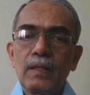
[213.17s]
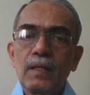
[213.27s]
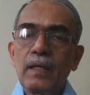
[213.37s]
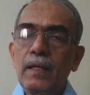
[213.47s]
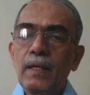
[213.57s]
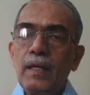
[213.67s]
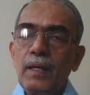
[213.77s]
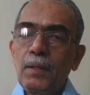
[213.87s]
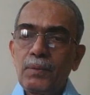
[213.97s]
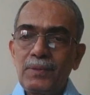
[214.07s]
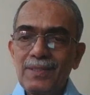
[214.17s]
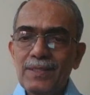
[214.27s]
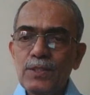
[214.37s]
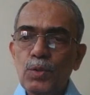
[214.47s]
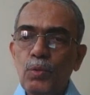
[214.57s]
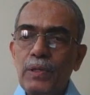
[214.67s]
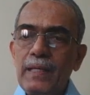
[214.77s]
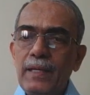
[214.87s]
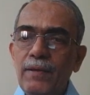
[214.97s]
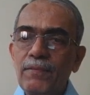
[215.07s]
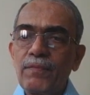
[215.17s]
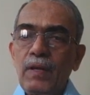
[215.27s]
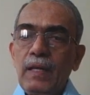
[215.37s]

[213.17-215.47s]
Okay. This is only if